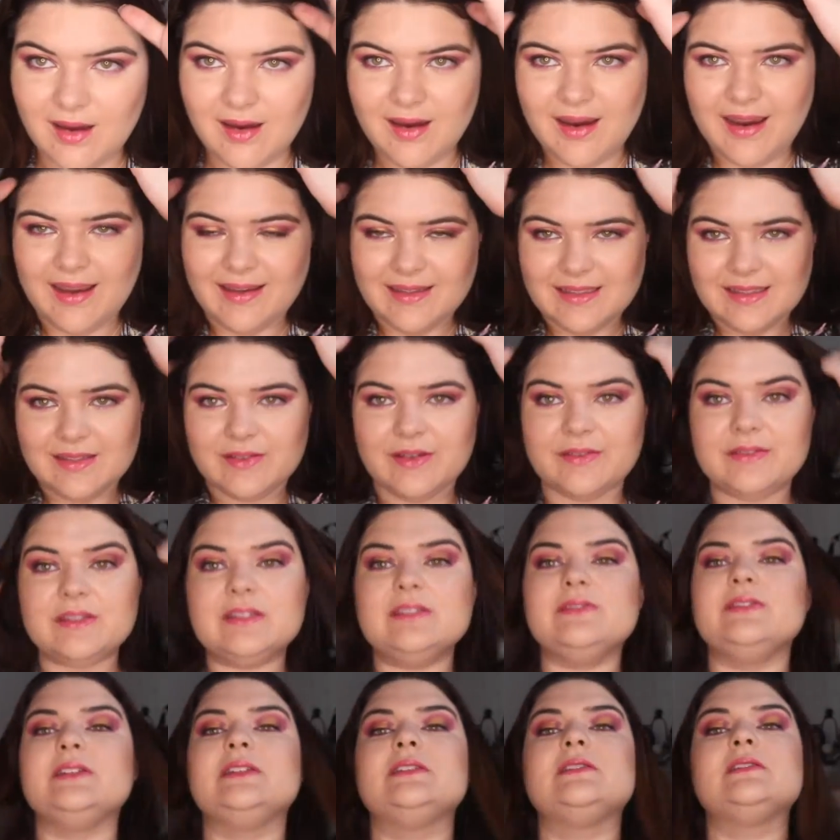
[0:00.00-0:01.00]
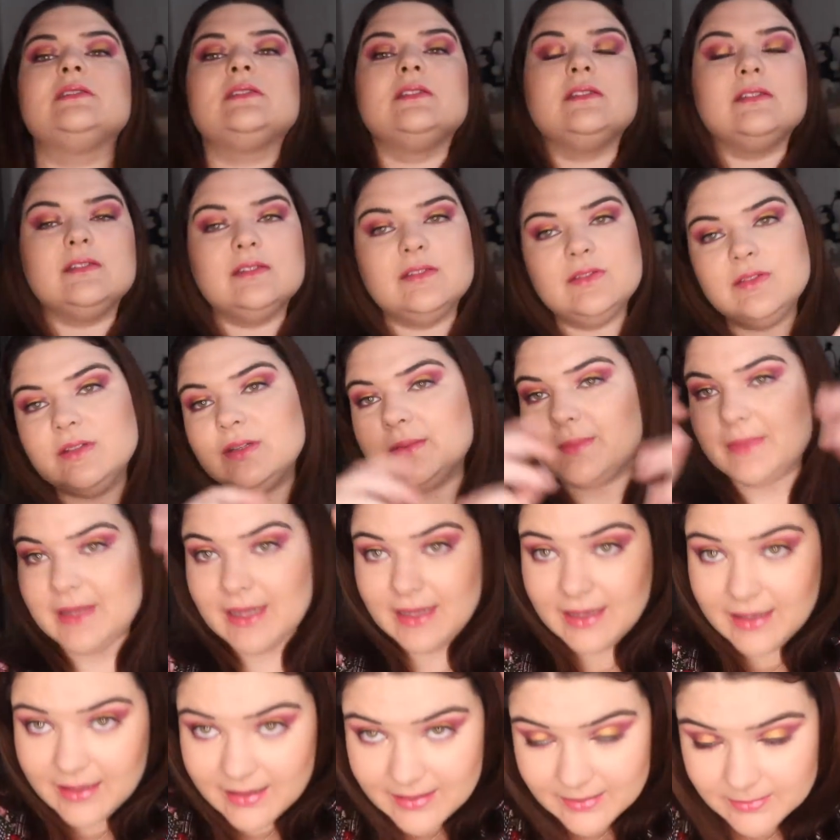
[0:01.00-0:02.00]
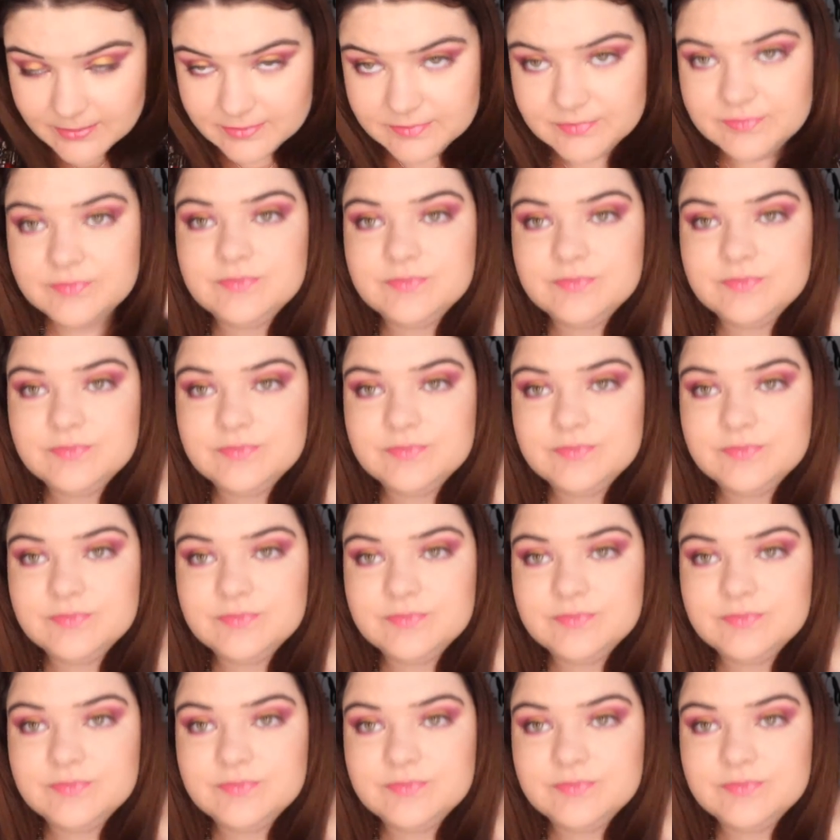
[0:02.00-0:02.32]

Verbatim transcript: Alright, so I've just finished doing my hair.